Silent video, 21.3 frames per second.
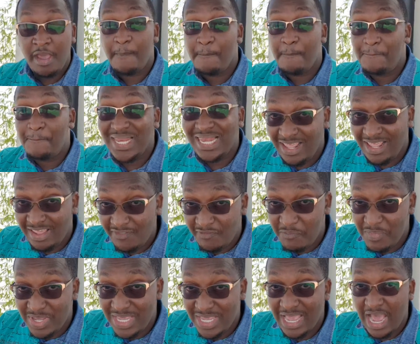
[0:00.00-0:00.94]
Believe
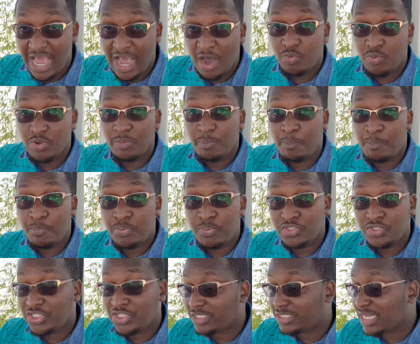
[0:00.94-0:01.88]
me, I will
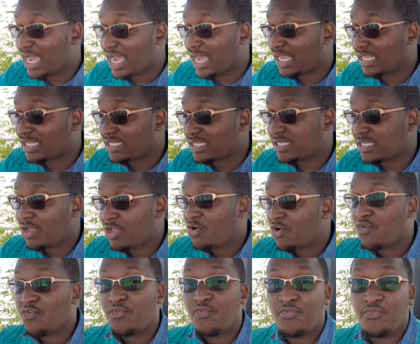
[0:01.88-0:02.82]
push it as
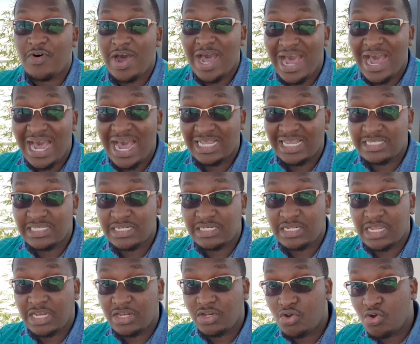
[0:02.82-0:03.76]
far as it
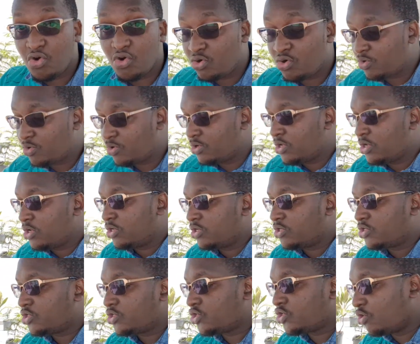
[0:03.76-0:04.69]
can go.
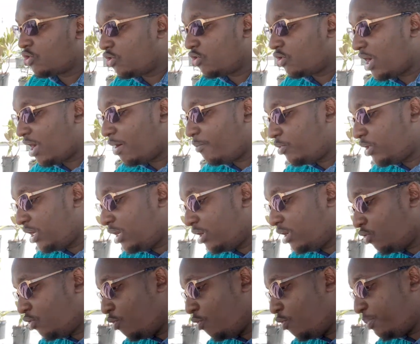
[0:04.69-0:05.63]
So I'm really
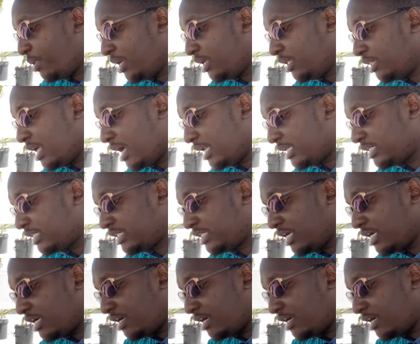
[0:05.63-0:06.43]
hoping that